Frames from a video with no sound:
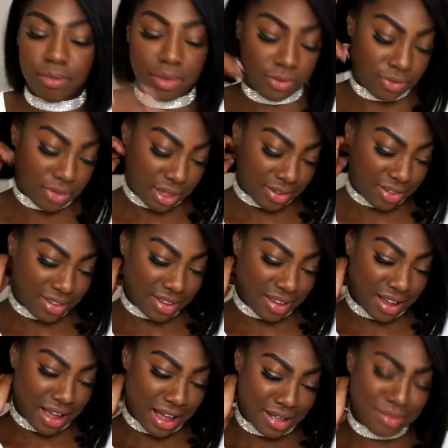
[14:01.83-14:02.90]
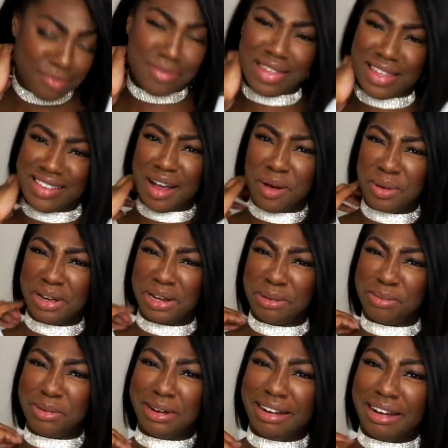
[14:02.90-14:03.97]
if that's how we're gonna
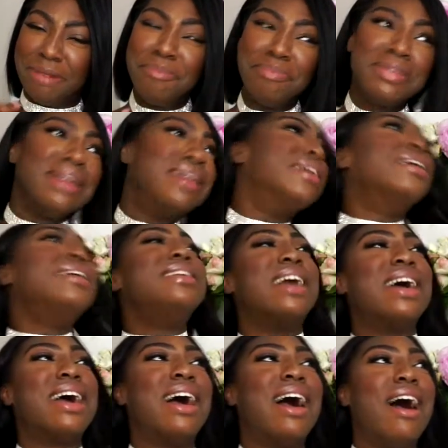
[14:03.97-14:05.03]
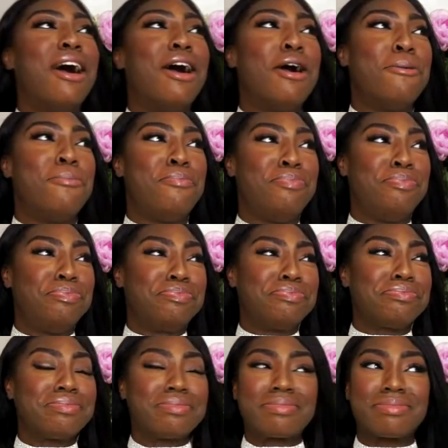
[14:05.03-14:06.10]
put it. Yeah,
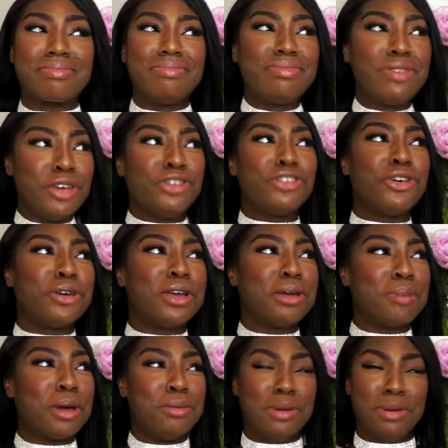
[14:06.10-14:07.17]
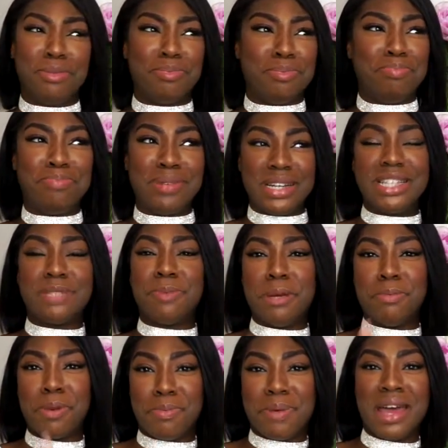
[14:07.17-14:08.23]
shocking moment. Please be
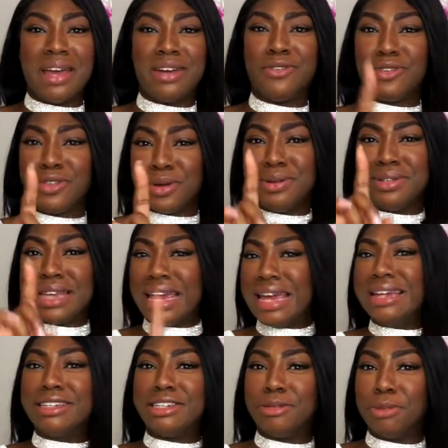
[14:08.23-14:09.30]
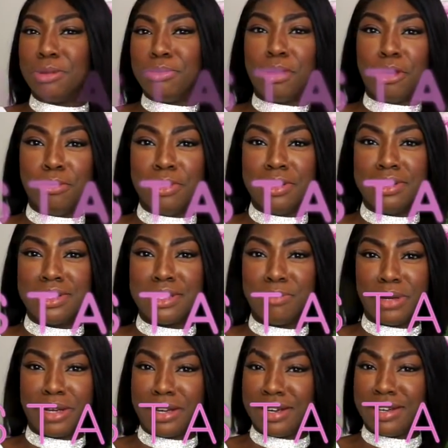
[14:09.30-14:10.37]
prepared for those intimate moments
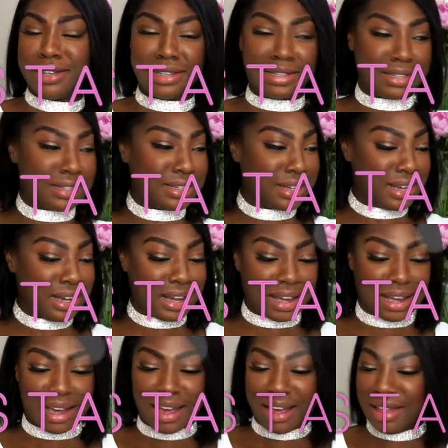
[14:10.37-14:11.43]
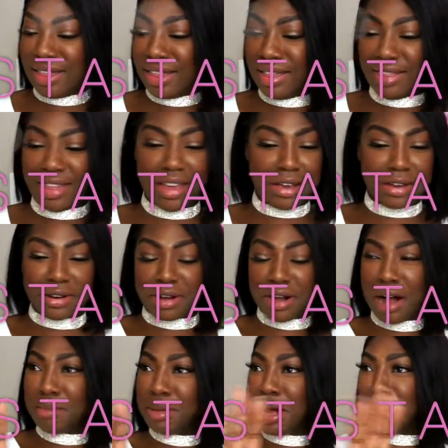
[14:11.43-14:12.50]
because they're gonna
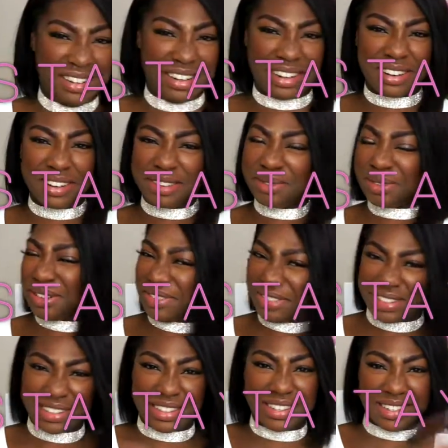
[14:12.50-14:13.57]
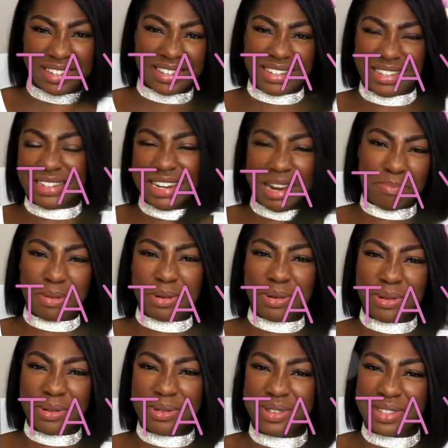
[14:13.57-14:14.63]
come up, you know, whether it's
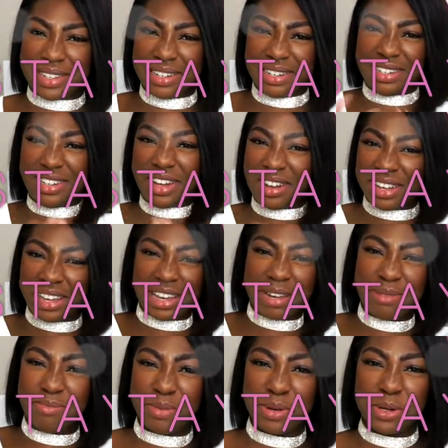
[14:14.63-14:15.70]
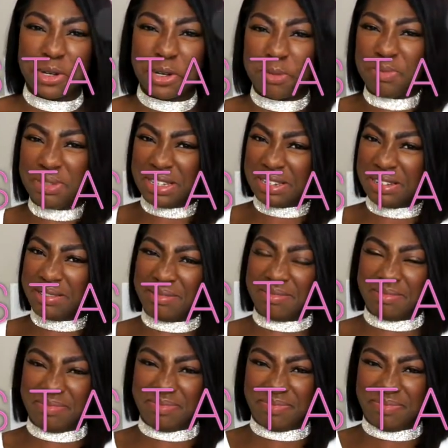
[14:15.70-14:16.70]
nipples and tucking in boobs and